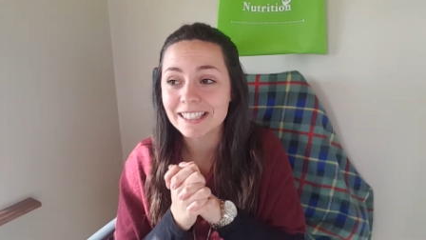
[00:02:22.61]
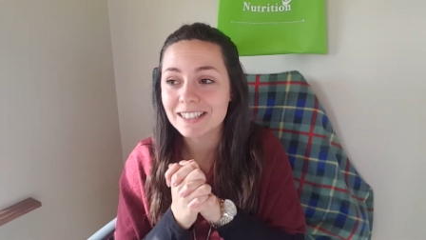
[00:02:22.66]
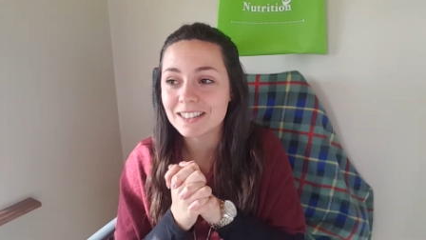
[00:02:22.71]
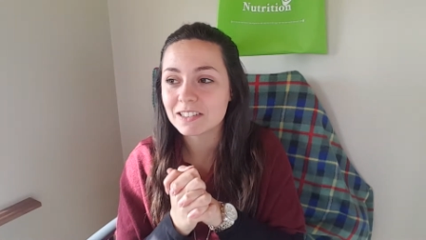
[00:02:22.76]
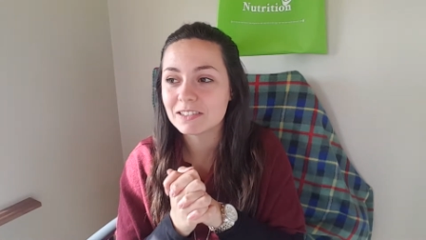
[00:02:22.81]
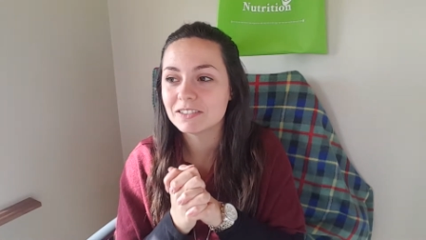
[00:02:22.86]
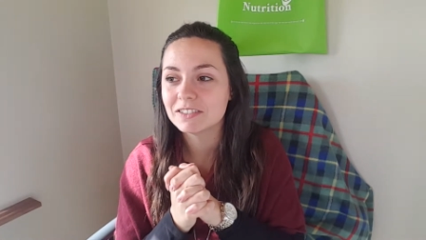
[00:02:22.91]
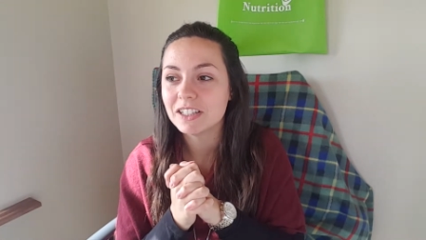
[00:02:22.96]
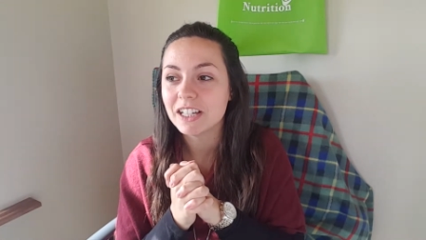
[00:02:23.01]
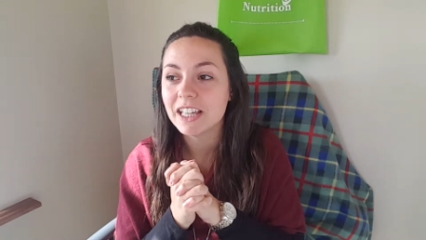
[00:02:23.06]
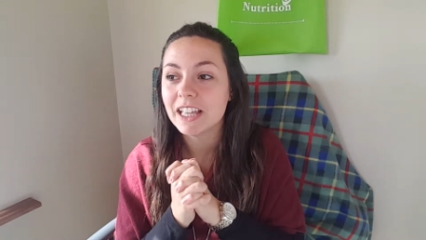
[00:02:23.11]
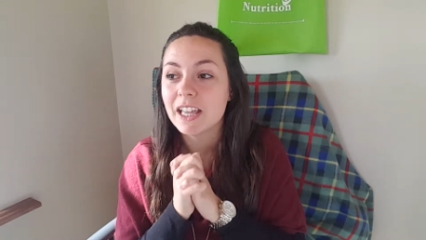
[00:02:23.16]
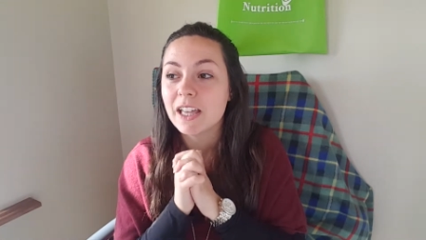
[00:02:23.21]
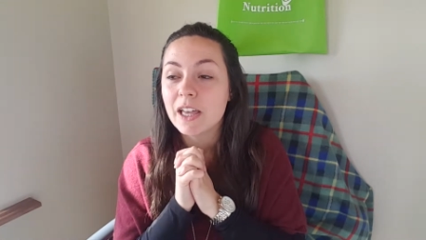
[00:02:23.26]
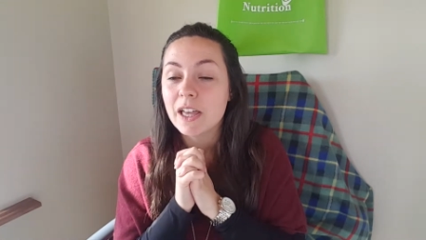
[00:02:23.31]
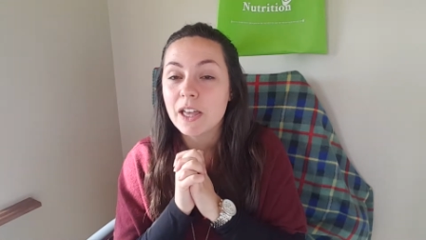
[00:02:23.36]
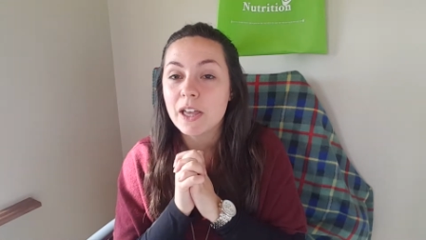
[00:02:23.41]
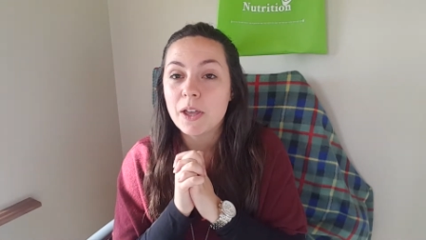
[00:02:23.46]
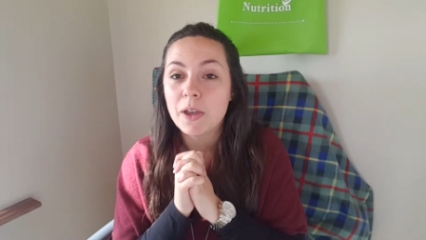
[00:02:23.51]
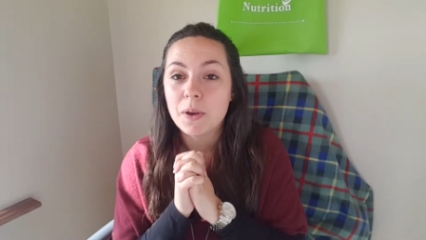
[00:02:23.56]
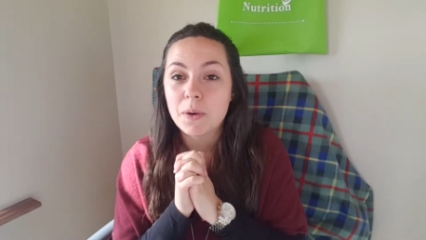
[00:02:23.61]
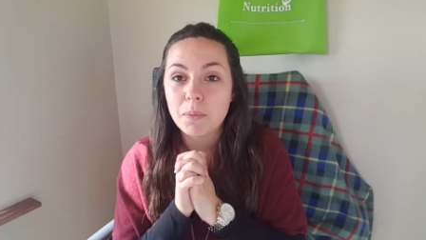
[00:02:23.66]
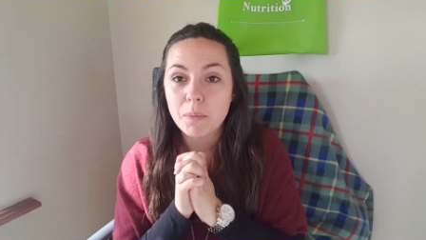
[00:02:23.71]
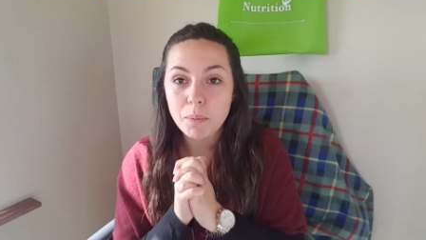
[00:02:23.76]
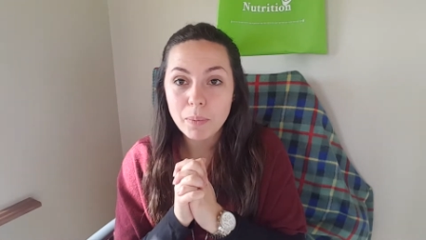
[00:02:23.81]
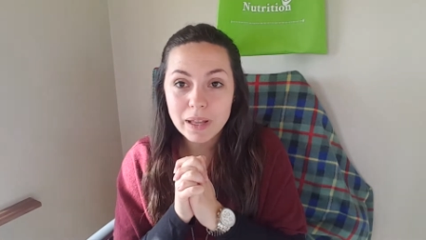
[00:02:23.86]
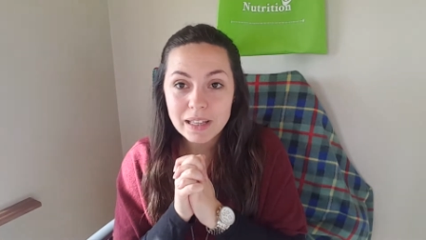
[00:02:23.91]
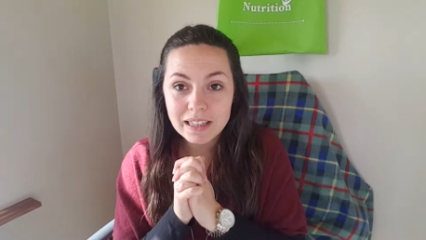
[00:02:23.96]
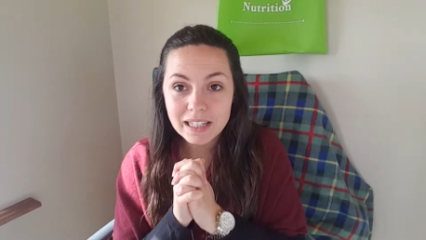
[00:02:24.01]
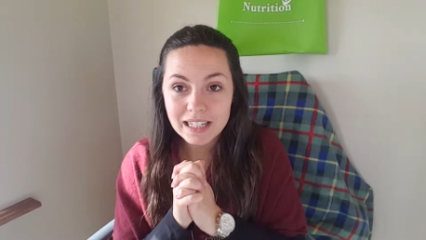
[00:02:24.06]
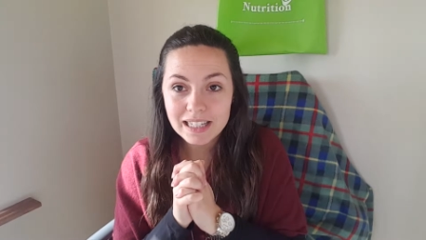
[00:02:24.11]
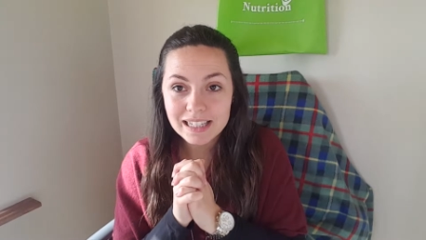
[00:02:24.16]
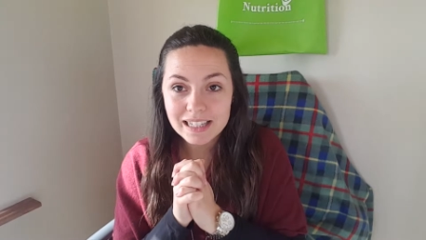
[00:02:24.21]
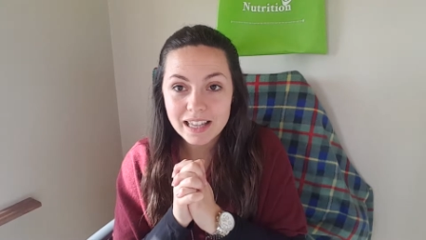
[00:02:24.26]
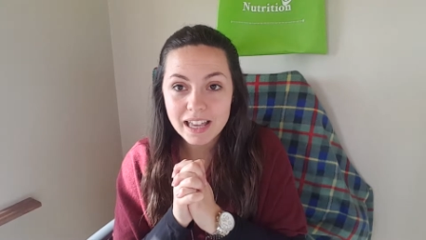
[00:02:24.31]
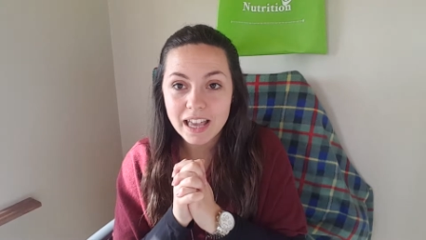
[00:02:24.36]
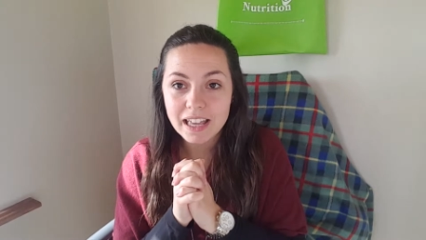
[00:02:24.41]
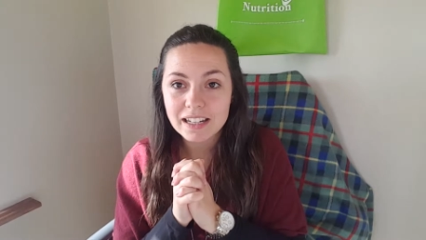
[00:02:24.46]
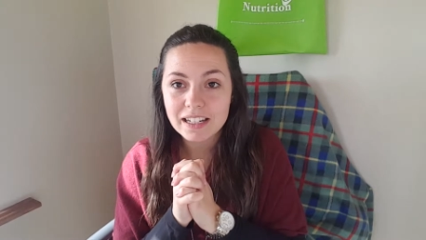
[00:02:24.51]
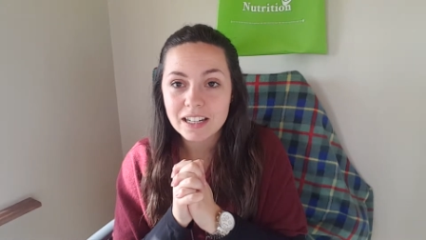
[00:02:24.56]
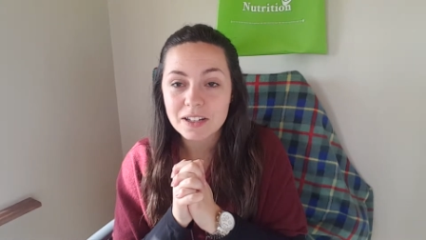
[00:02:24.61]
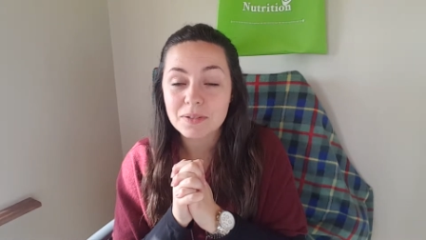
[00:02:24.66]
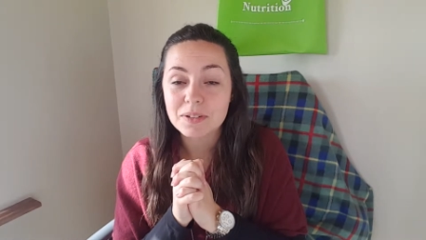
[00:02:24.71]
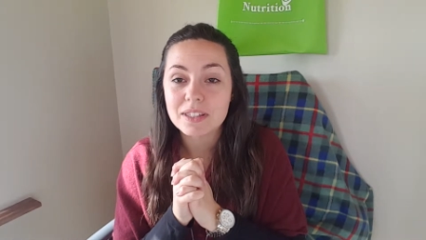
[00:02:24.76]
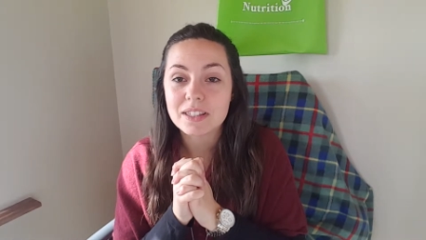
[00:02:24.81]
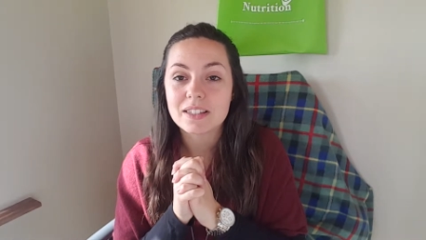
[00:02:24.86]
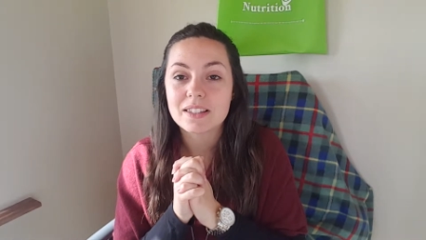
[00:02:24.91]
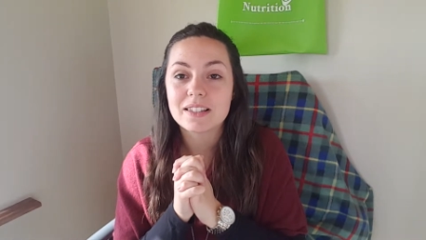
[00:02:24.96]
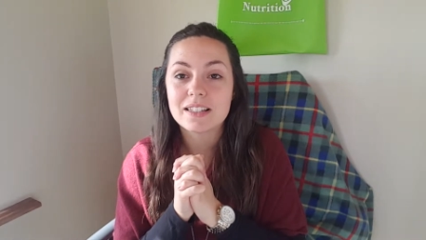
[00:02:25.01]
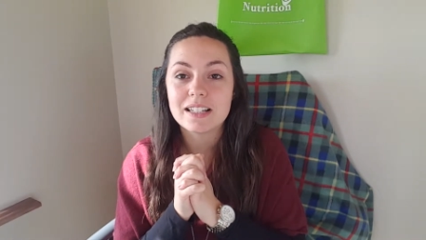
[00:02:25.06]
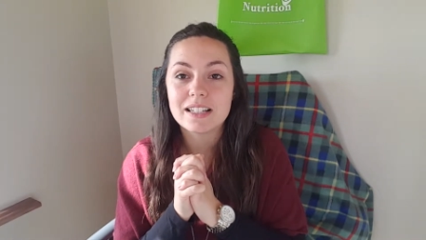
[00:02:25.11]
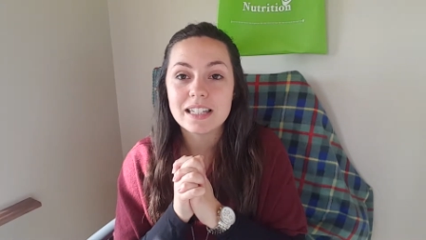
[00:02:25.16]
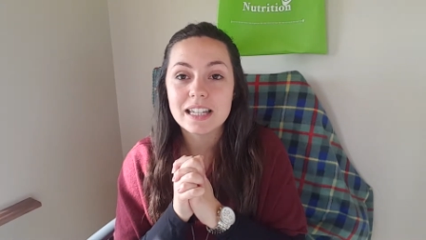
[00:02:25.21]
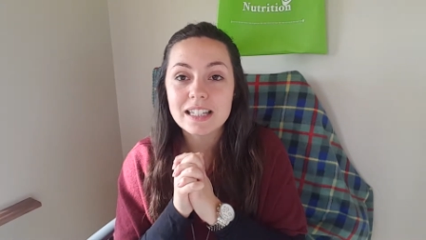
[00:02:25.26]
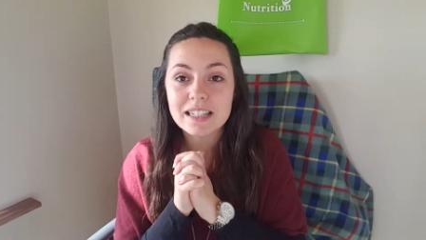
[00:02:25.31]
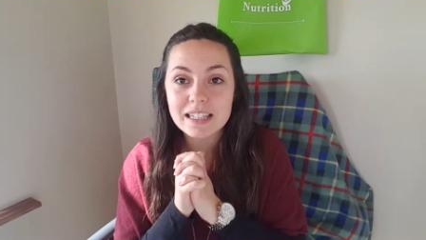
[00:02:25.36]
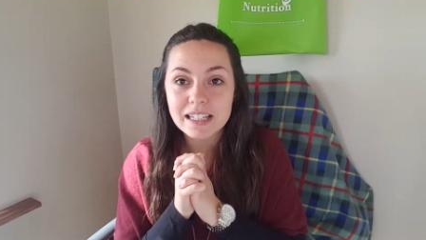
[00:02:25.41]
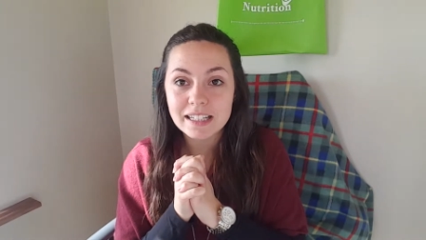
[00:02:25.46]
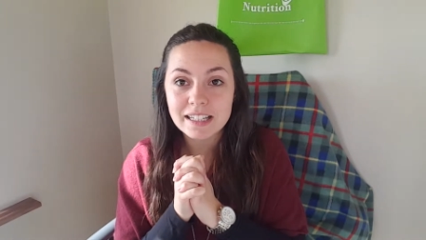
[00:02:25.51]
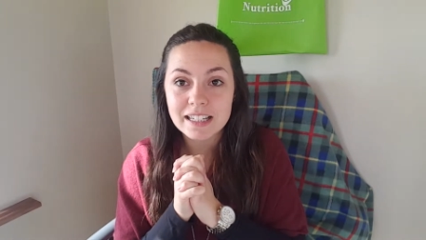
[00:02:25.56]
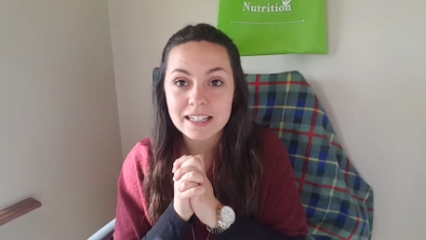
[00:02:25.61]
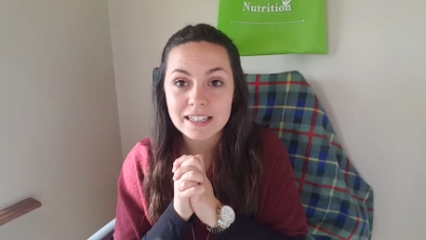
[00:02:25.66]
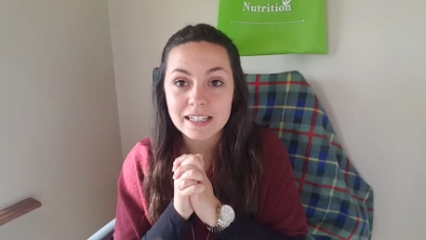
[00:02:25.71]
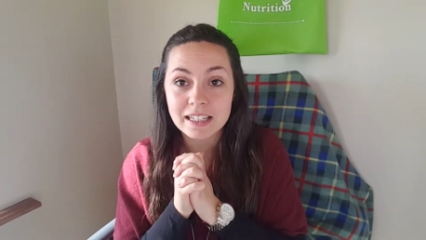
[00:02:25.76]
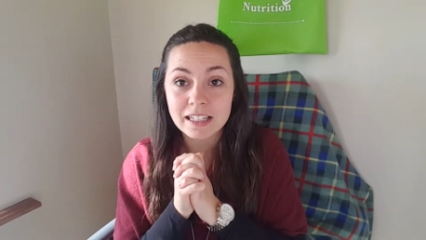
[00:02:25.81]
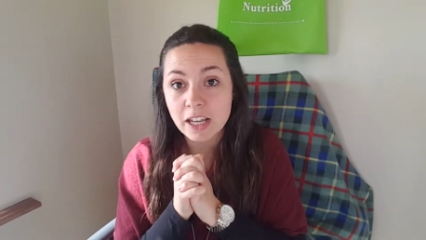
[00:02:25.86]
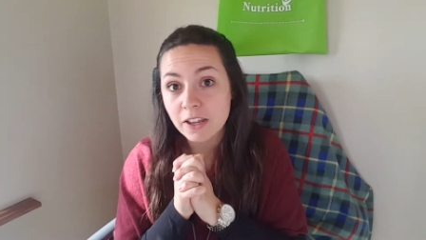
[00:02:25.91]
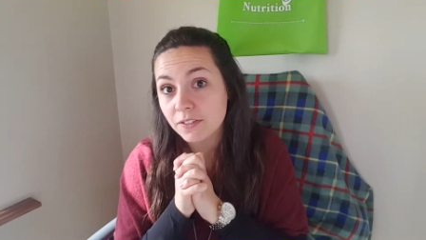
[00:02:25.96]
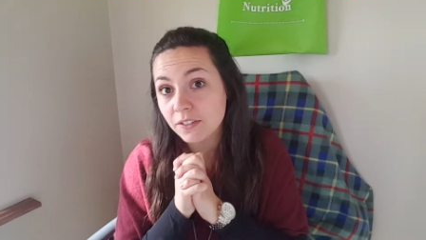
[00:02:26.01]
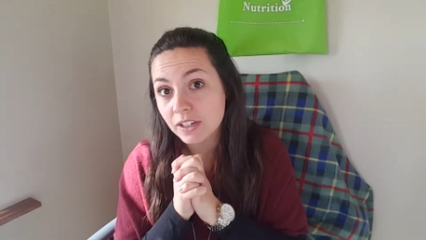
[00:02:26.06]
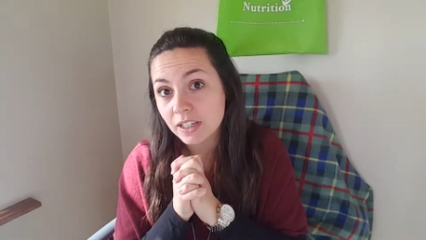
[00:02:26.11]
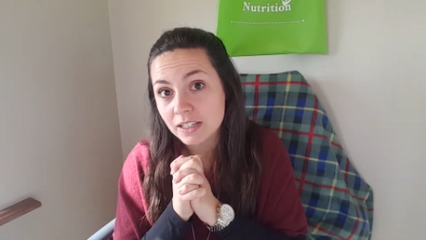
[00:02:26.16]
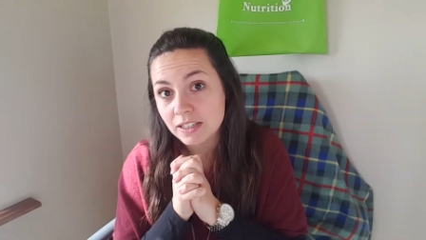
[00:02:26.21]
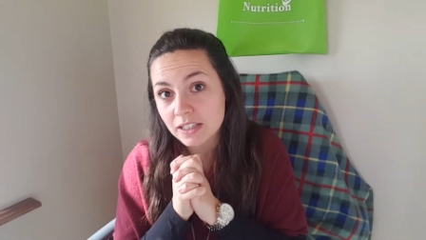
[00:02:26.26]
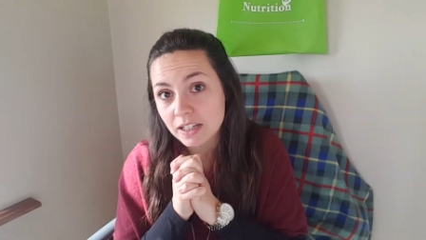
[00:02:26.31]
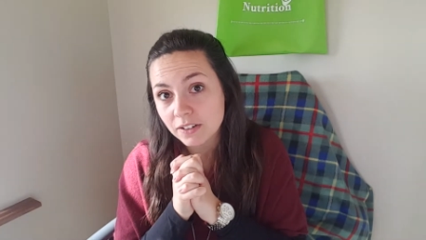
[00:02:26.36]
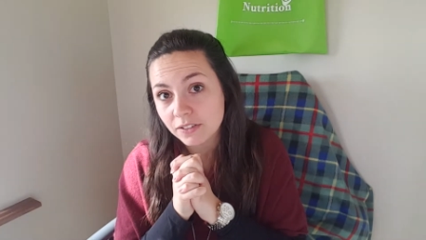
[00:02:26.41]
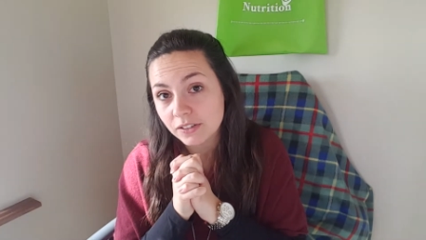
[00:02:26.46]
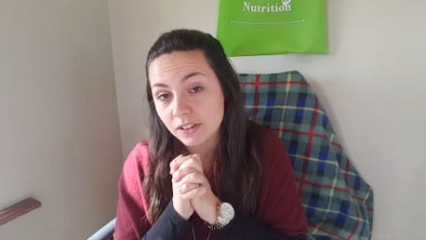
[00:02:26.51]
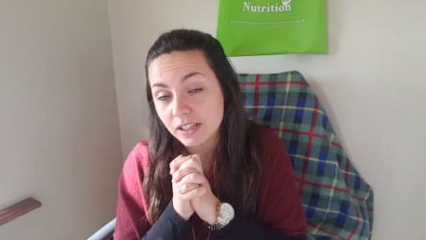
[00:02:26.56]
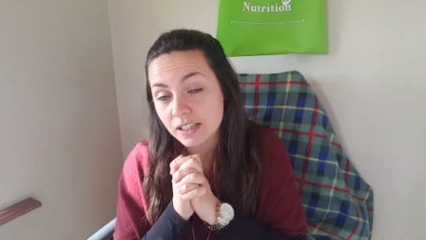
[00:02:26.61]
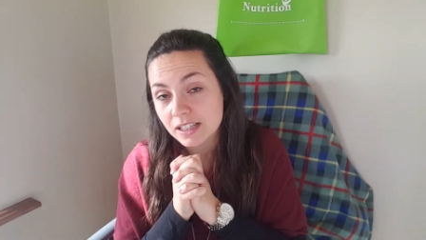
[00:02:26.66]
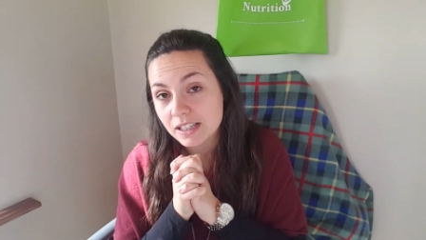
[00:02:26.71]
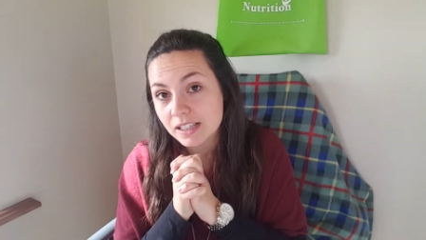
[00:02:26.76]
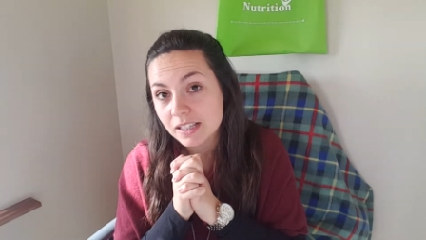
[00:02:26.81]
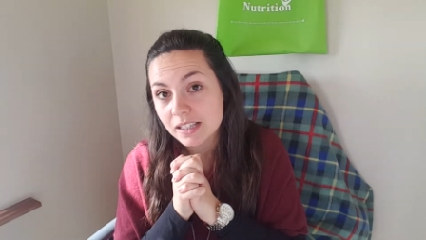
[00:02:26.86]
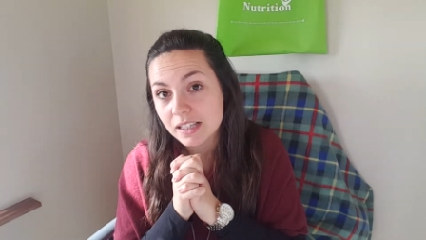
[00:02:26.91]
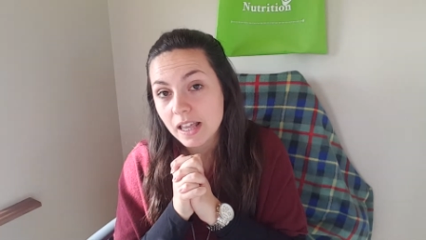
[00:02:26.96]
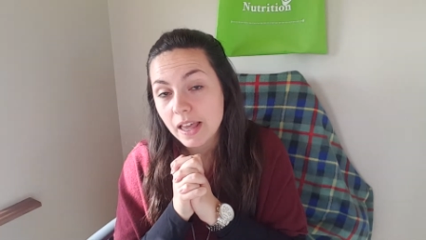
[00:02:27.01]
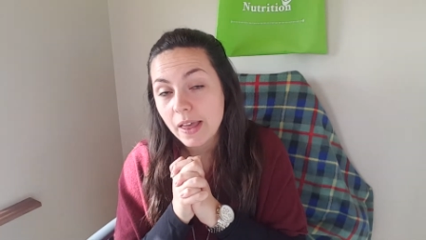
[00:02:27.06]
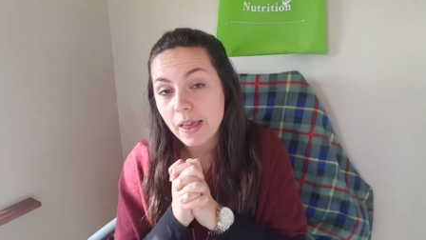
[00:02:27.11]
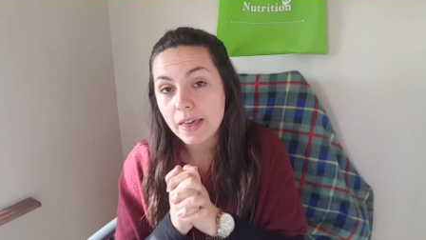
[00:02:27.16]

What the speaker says: So when they said it was a statistically significant difference,